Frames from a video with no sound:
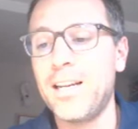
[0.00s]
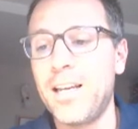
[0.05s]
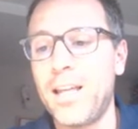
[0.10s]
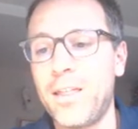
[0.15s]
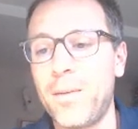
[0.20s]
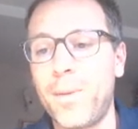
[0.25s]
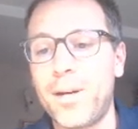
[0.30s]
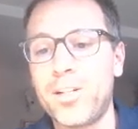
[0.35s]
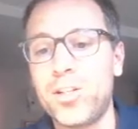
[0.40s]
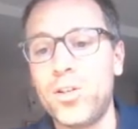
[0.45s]
it,
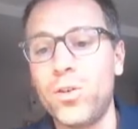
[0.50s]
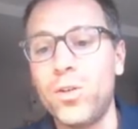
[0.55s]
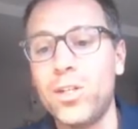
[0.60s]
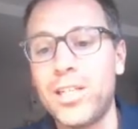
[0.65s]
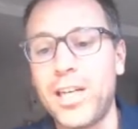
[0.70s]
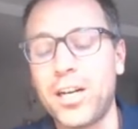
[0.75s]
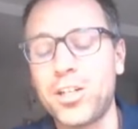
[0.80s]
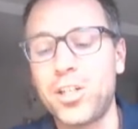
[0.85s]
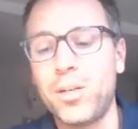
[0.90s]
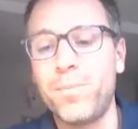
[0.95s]
and then my
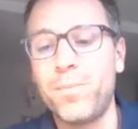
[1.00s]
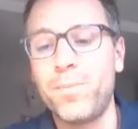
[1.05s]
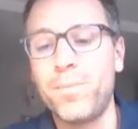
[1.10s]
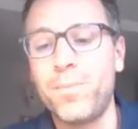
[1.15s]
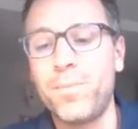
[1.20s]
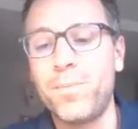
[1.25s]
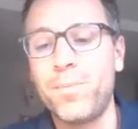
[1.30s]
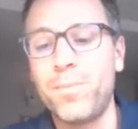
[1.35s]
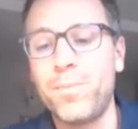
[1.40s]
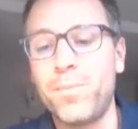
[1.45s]
students actually
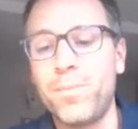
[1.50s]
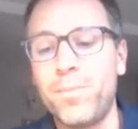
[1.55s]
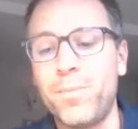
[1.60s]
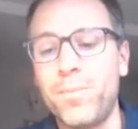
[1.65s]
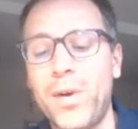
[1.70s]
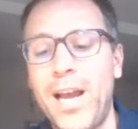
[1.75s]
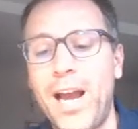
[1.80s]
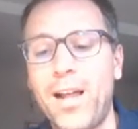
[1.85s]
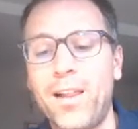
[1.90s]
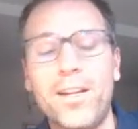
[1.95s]
made it come to
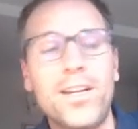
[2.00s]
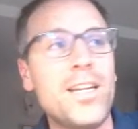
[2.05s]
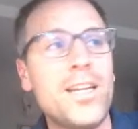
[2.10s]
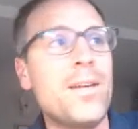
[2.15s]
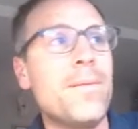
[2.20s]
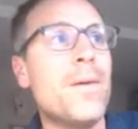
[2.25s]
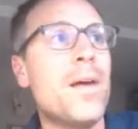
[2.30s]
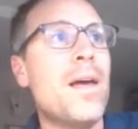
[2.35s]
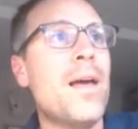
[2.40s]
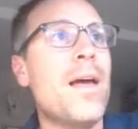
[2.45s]

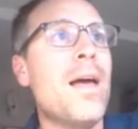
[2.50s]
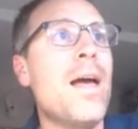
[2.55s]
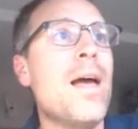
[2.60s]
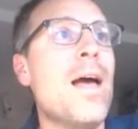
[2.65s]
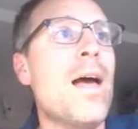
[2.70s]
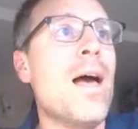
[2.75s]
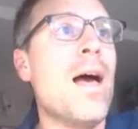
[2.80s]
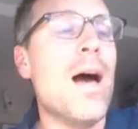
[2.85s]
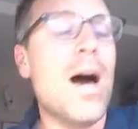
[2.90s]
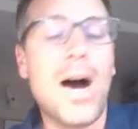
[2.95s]
reality.
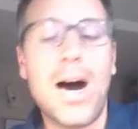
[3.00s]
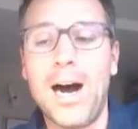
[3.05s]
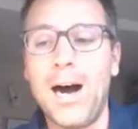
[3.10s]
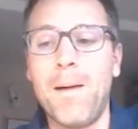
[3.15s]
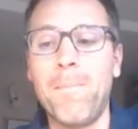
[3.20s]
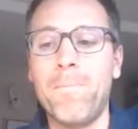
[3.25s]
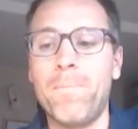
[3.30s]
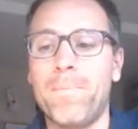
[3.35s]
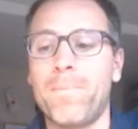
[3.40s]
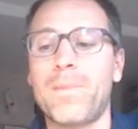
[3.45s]

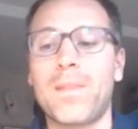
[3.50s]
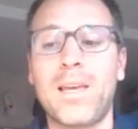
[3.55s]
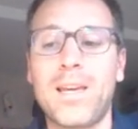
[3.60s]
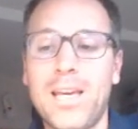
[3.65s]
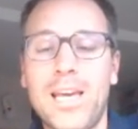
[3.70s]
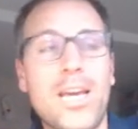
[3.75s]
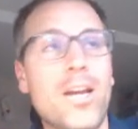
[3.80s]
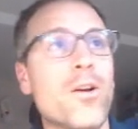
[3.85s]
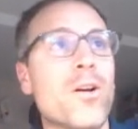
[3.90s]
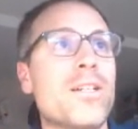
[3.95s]
Um,
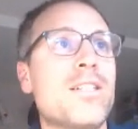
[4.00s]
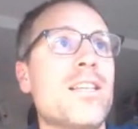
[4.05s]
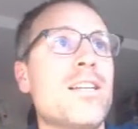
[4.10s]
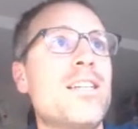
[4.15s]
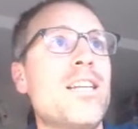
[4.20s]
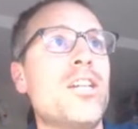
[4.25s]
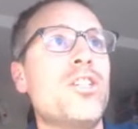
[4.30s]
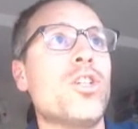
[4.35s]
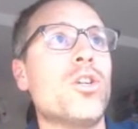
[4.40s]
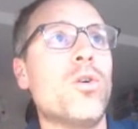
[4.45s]
here is the
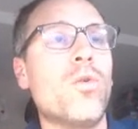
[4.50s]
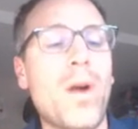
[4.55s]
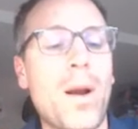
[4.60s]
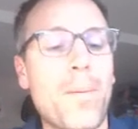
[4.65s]
digital